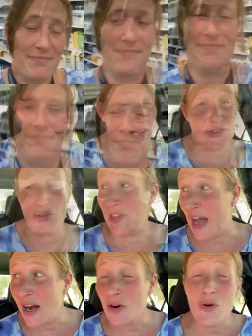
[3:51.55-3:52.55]
Okay, so
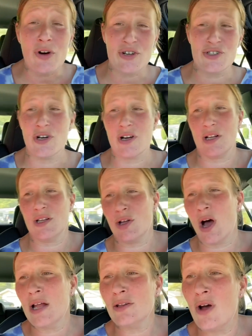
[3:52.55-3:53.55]
that order took a
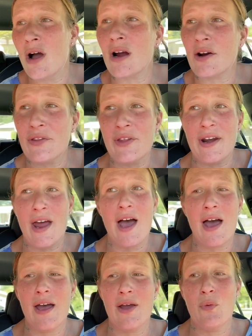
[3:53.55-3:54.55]
lot longer than
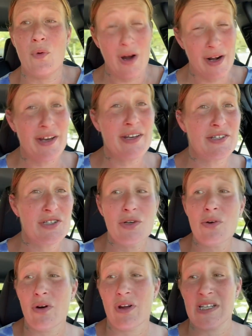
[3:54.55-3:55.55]
I wanted it to
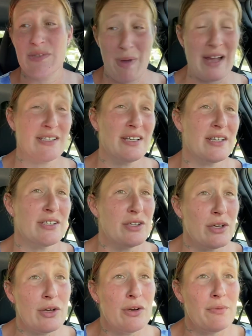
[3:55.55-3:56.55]
or expected it
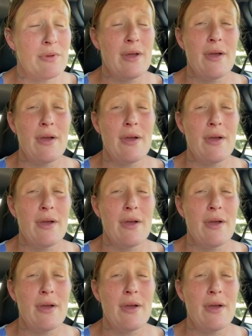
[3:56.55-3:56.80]
to.